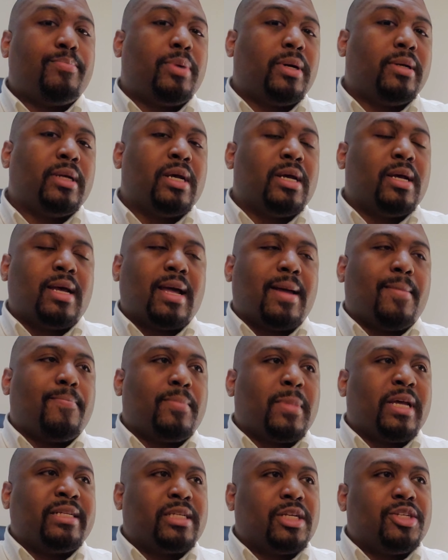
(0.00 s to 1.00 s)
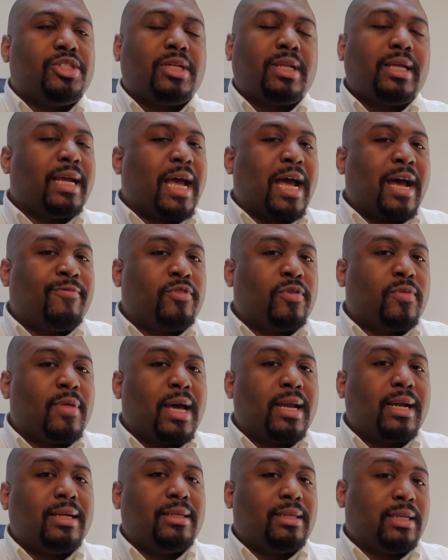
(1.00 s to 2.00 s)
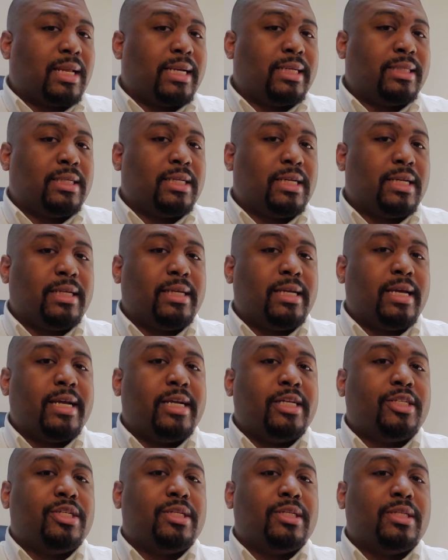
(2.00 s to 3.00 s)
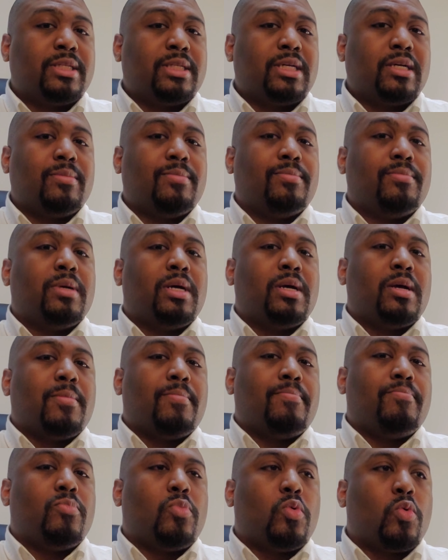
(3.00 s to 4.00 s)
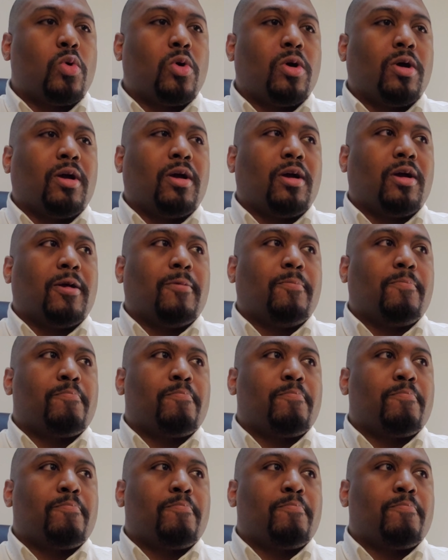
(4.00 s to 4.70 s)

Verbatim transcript: But essentially, after that, I'd like to engage in some more